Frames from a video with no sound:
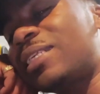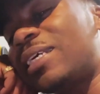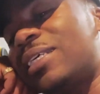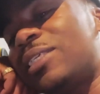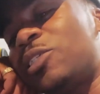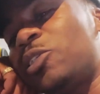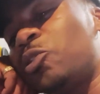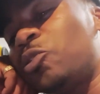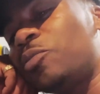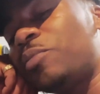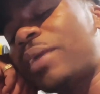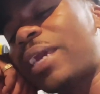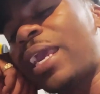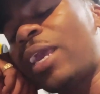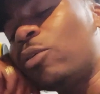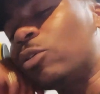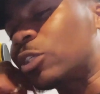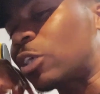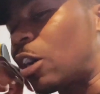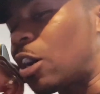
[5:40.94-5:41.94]
that dude, man.
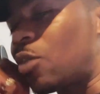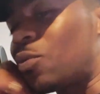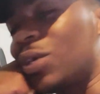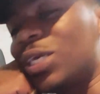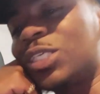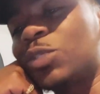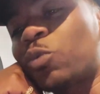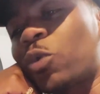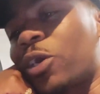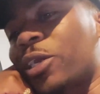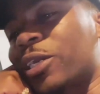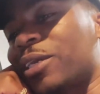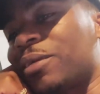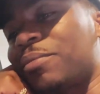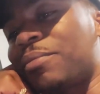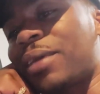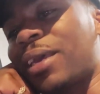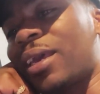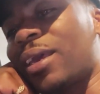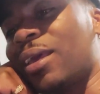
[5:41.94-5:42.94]
He was always
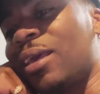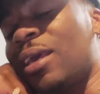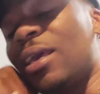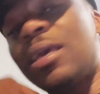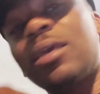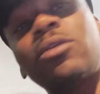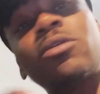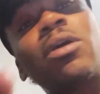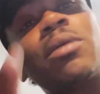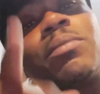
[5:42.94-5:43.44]
working, man. Yo,